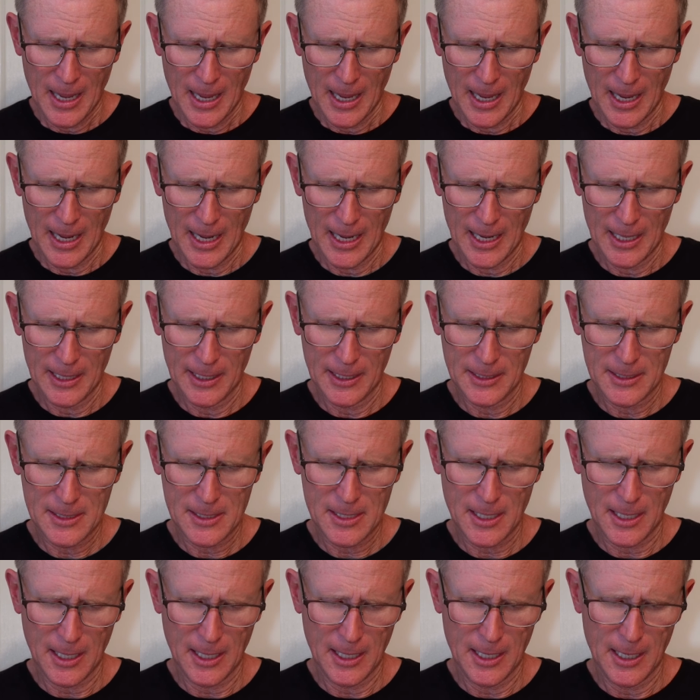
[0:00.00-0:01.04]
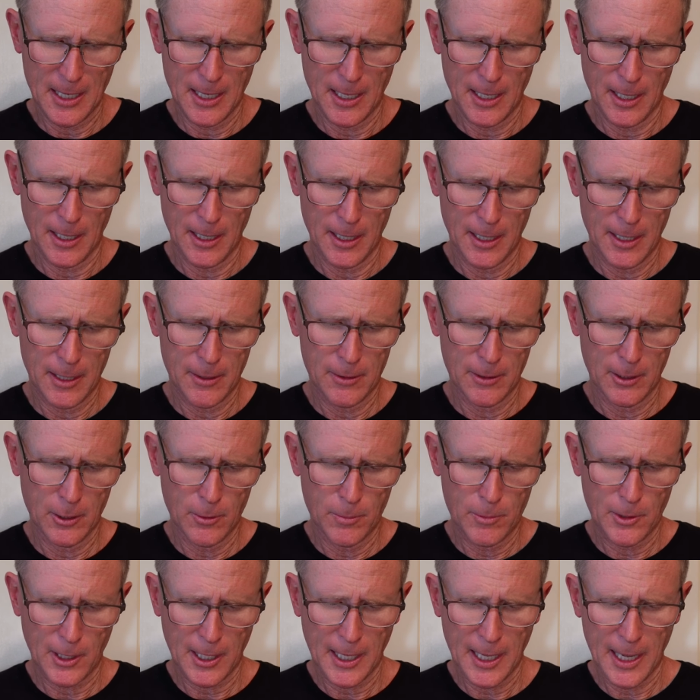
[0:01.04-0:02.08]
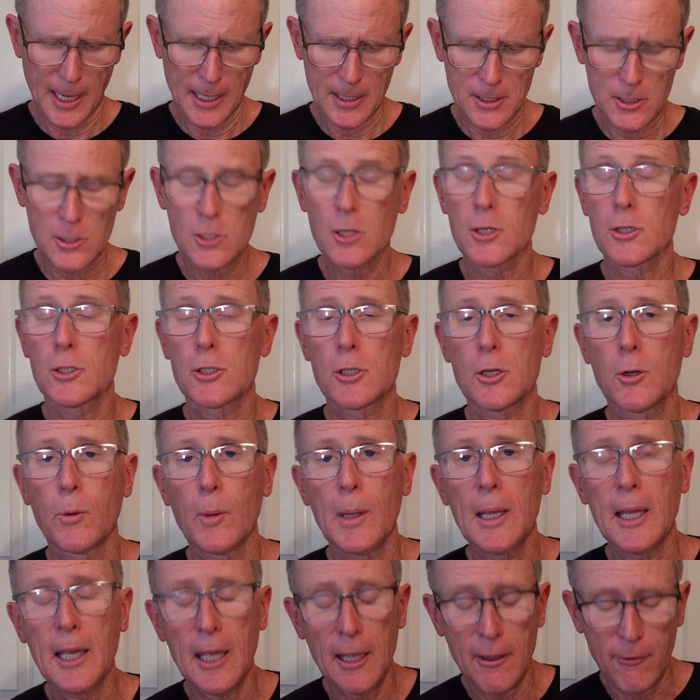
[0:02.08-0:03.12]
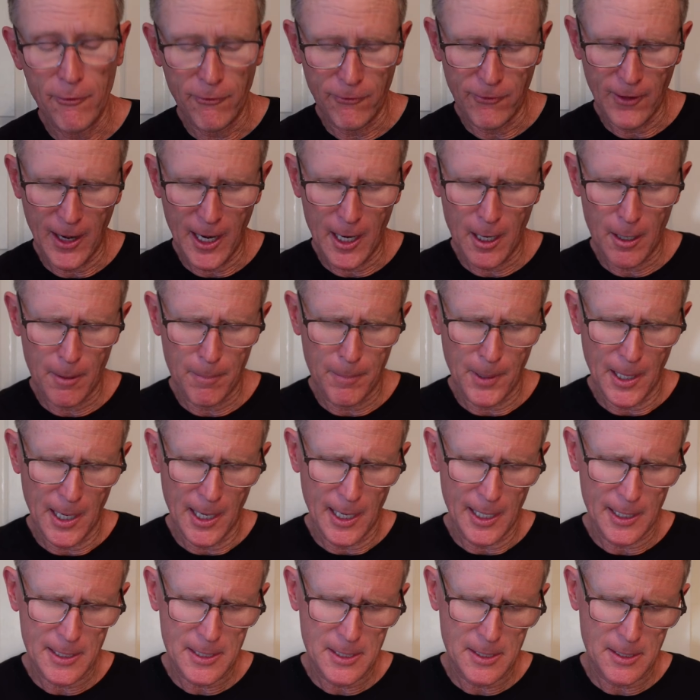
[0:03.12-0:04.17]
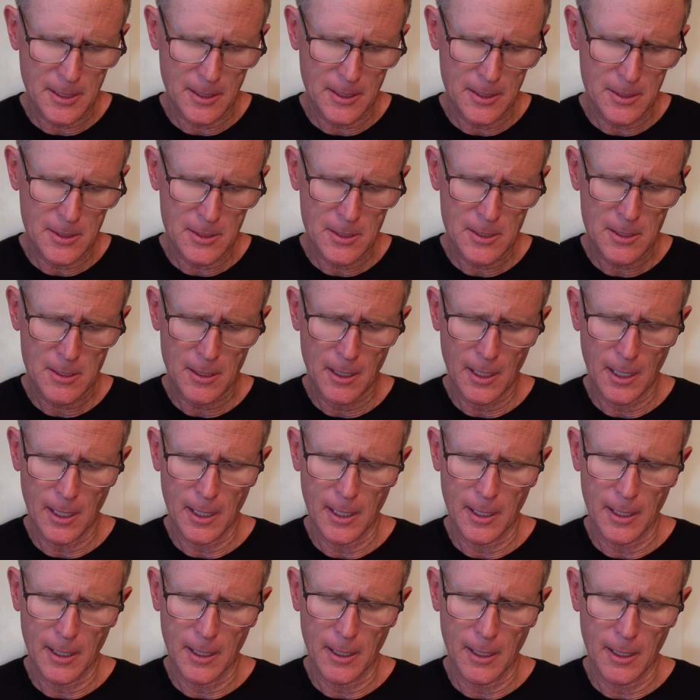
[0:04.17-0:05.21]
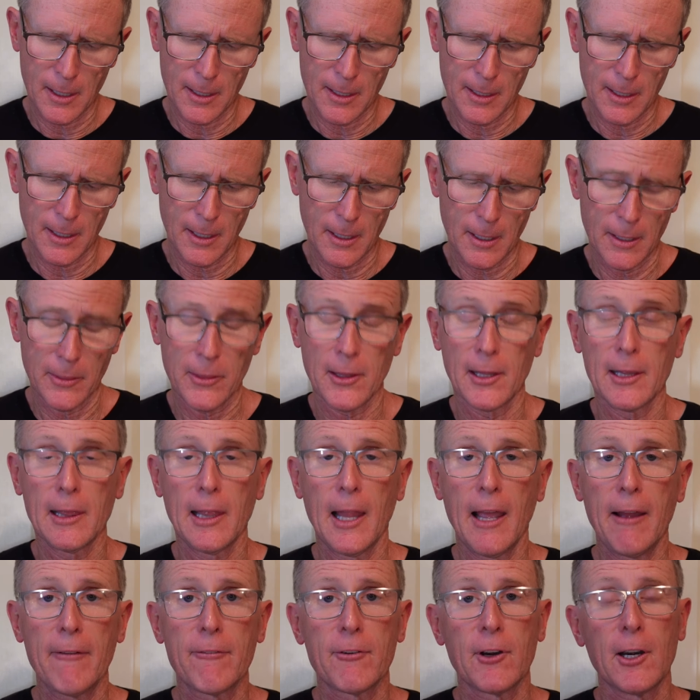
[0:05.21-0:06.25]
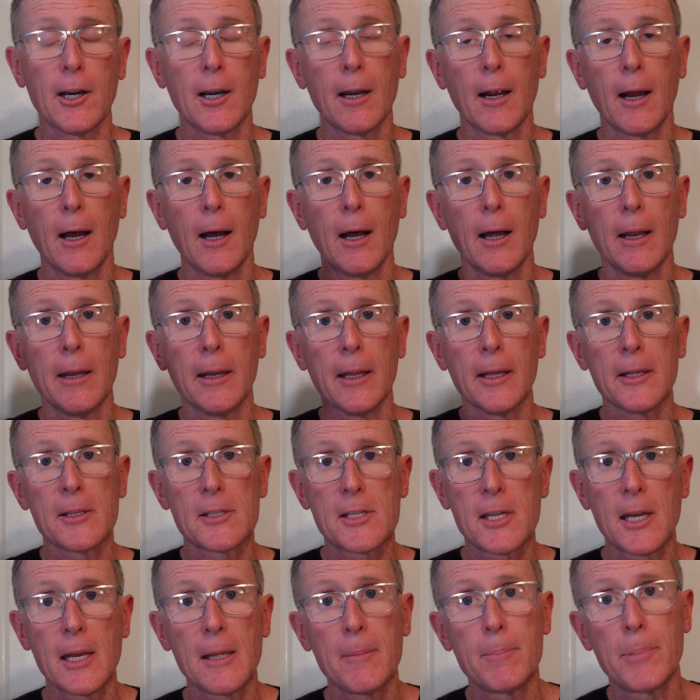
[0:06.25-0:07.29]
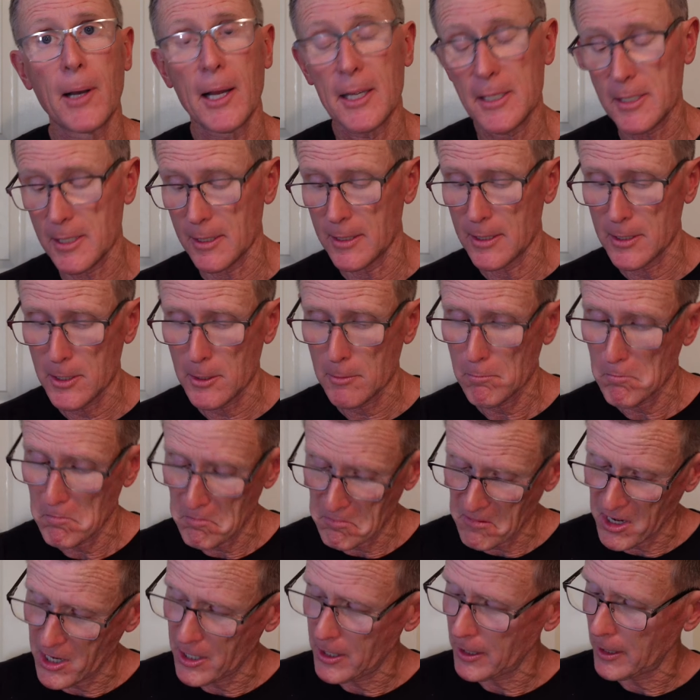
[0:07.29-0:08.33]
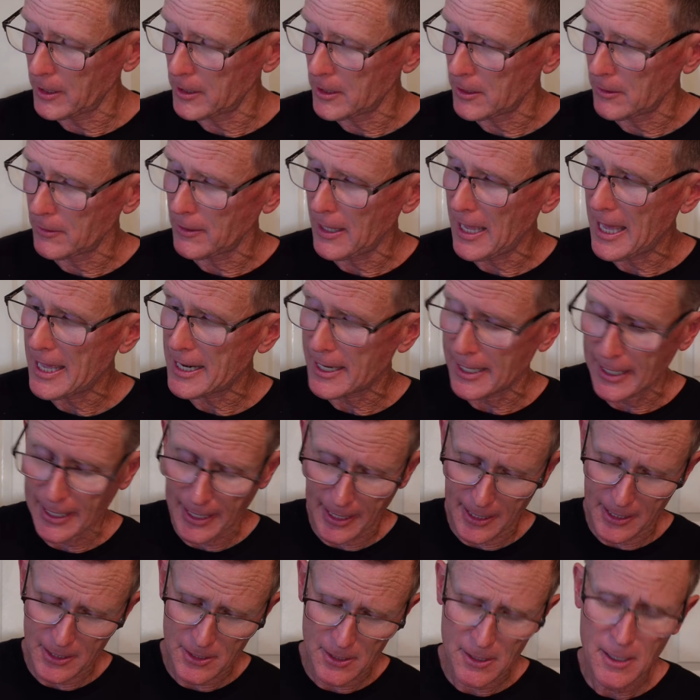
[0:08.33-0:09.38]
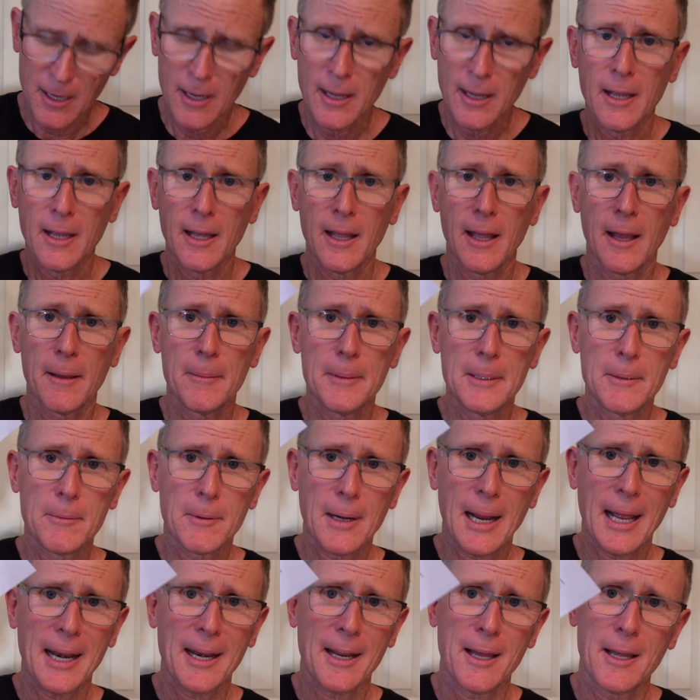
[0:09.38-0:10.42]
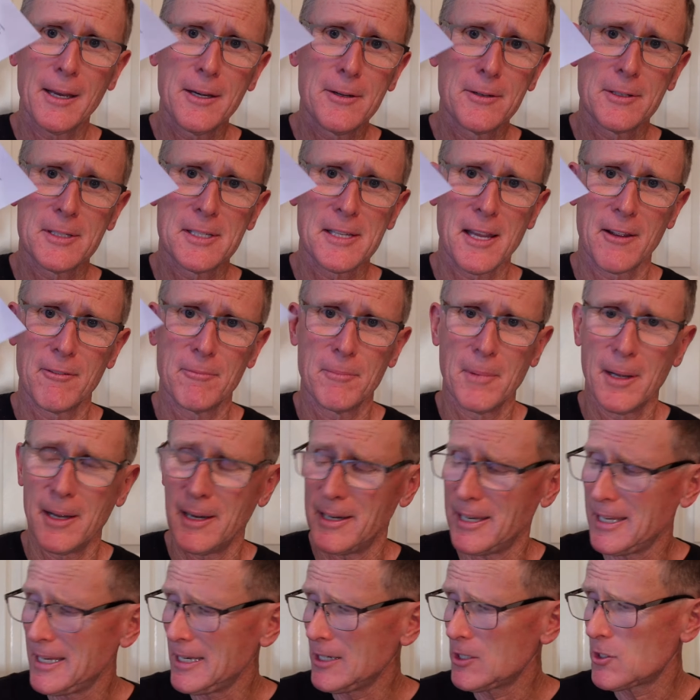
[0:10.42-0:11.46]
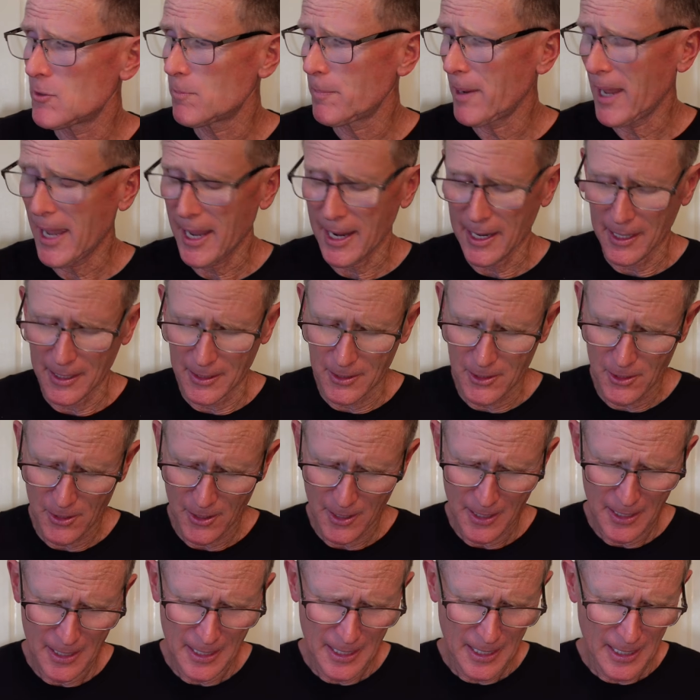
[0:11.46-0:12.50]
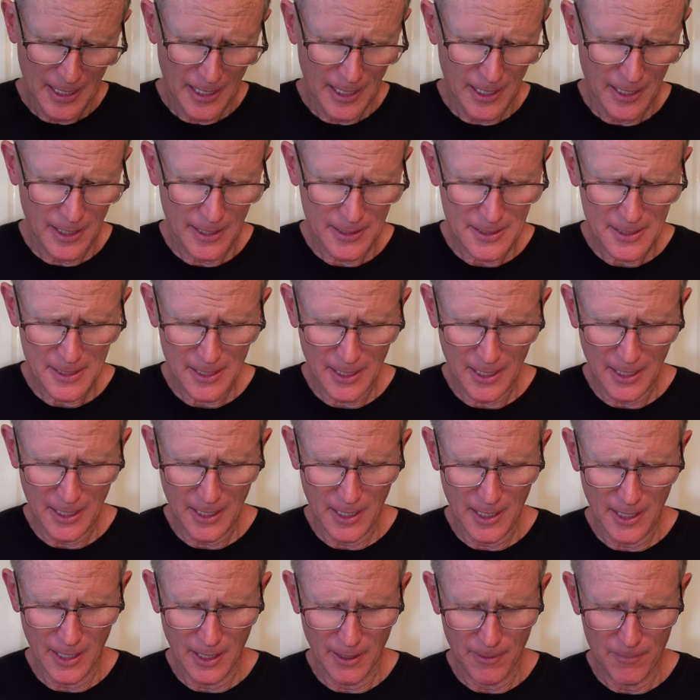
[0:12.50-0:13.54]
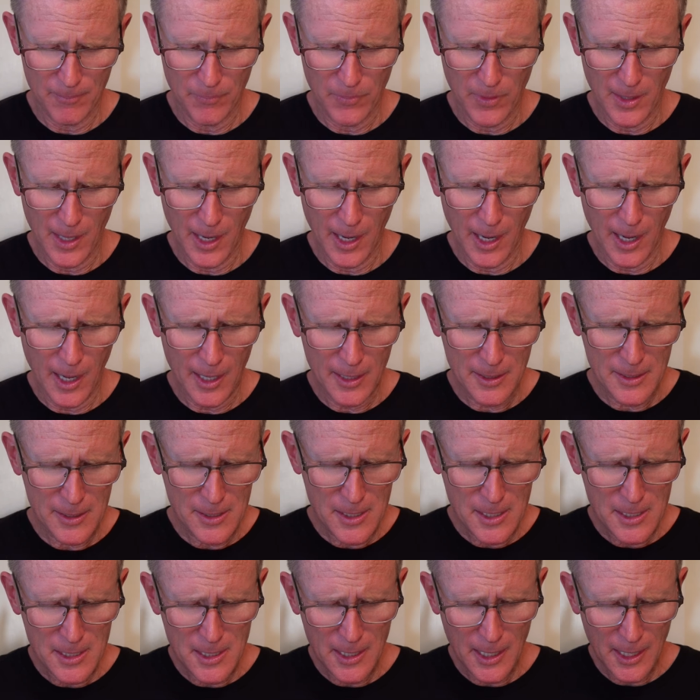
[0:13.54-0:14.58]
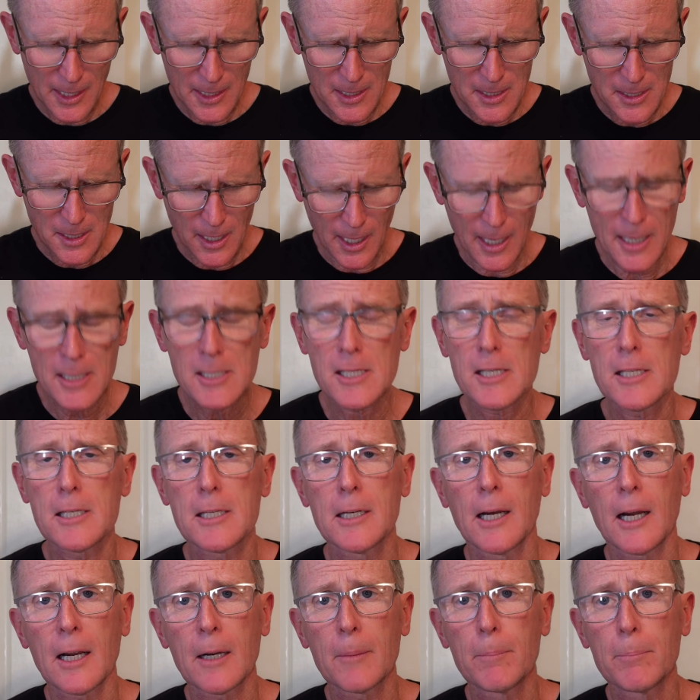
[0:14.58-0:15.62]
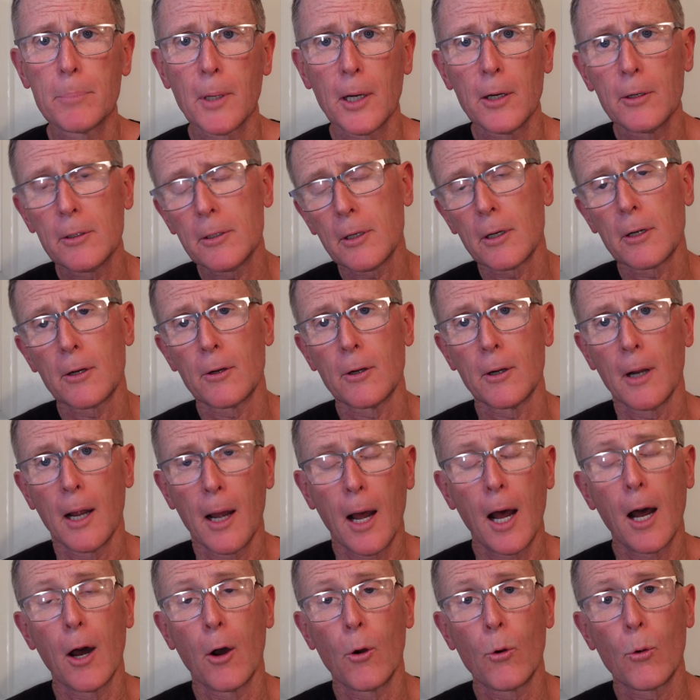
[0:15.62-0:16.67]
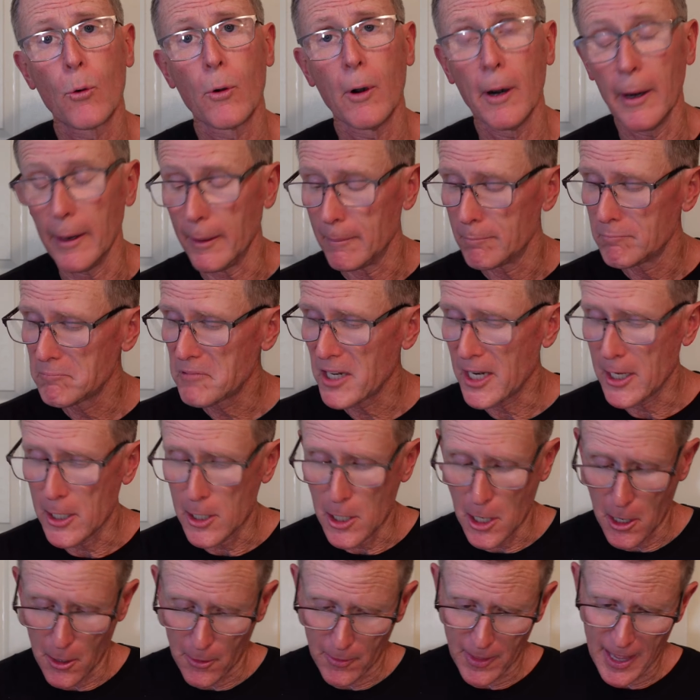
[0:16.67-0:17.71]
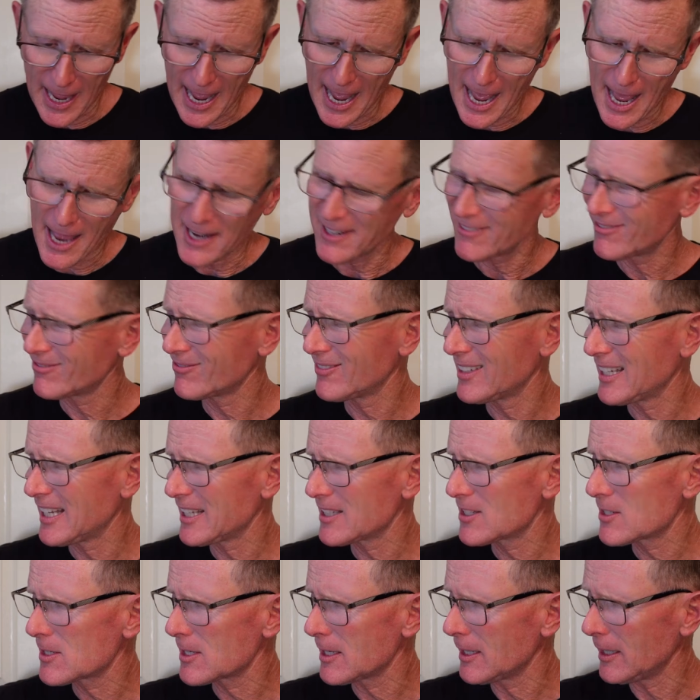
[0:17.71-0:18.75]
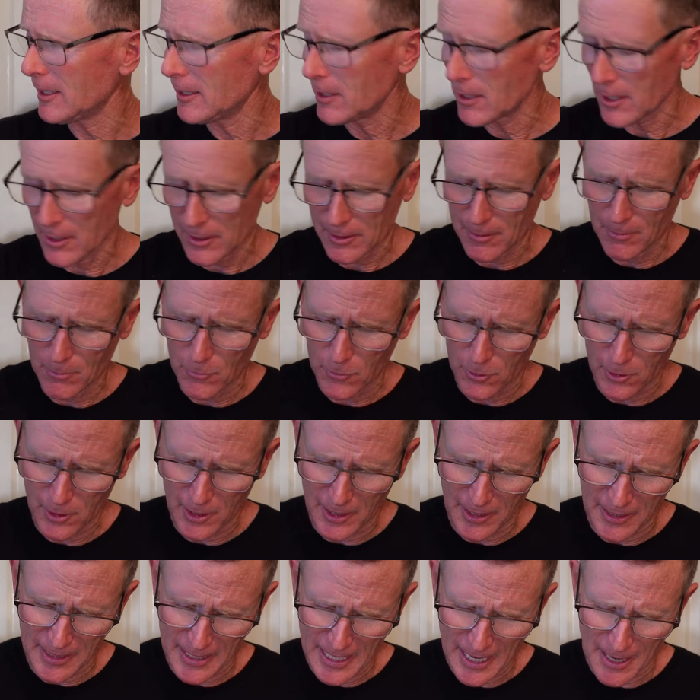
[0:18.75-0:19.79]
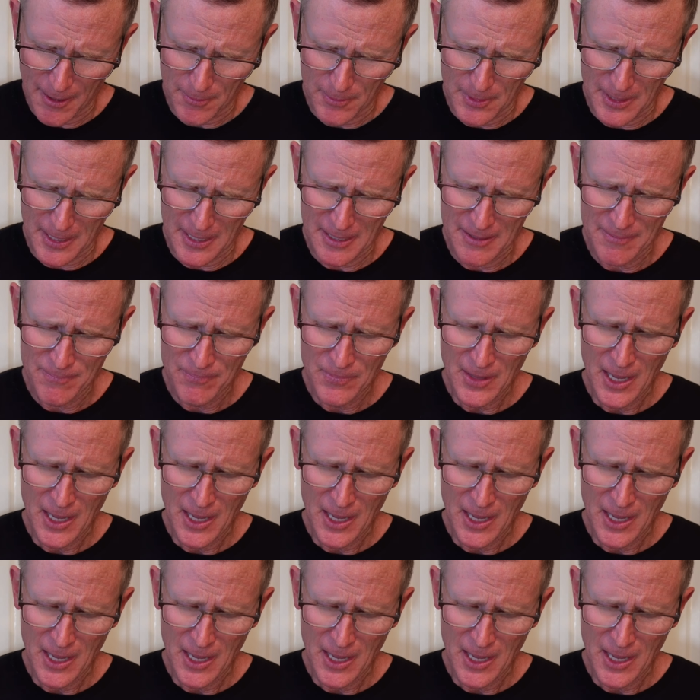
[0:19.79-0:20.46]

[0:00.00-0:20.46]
Let's see here. It lubricates squeaky fare boxes, the lever on city buses. There, you can do that, I guess. I mean, we've got hundreds of them on each page. Let's see here. Unsticks a stuck boat horn. Didn't know that. Let's see. Nothing more on that one.